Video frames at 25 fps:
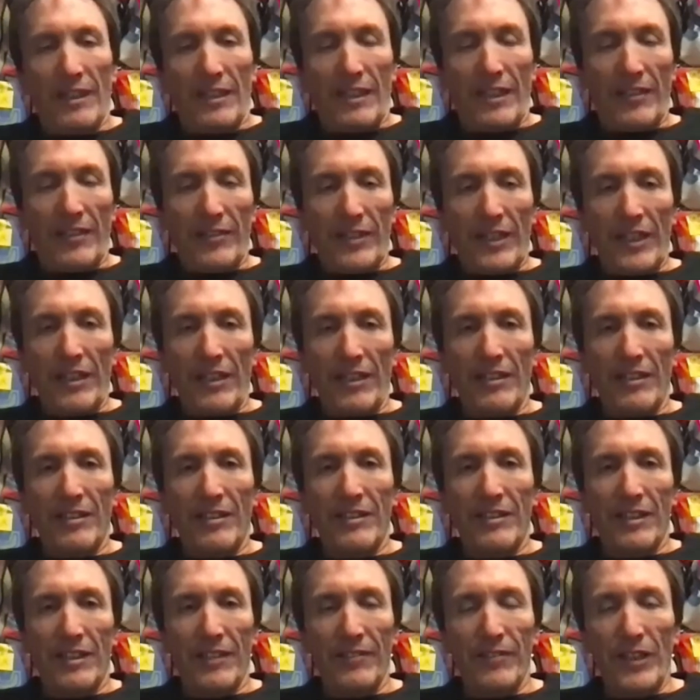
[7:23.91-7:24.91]
I've
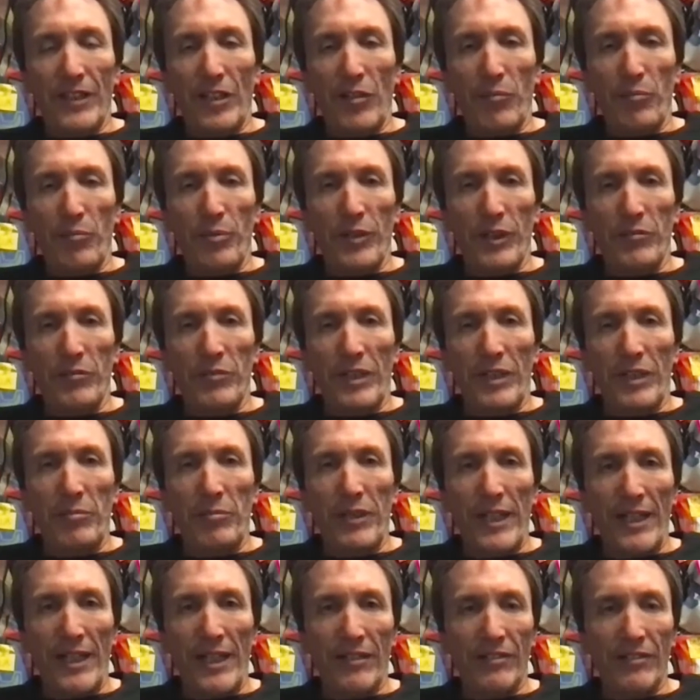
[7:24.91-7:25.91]
gotta pick my
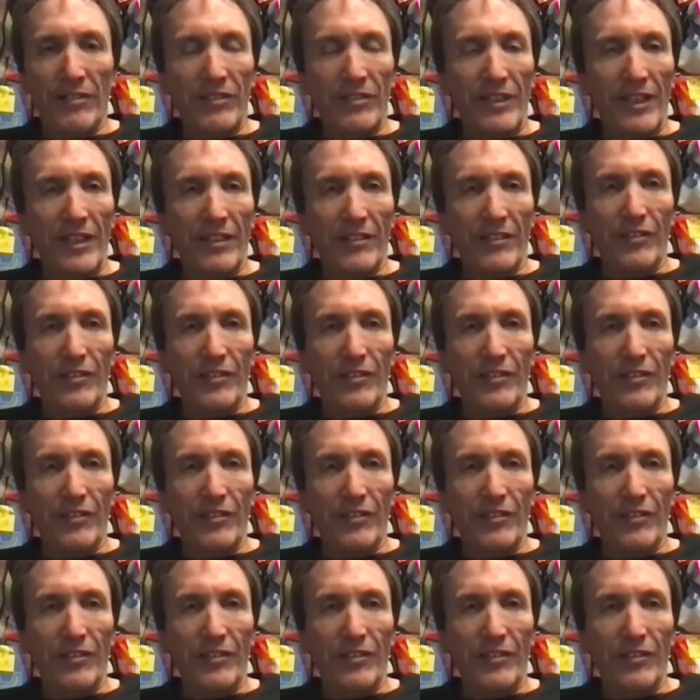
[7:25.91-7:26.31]
battles now.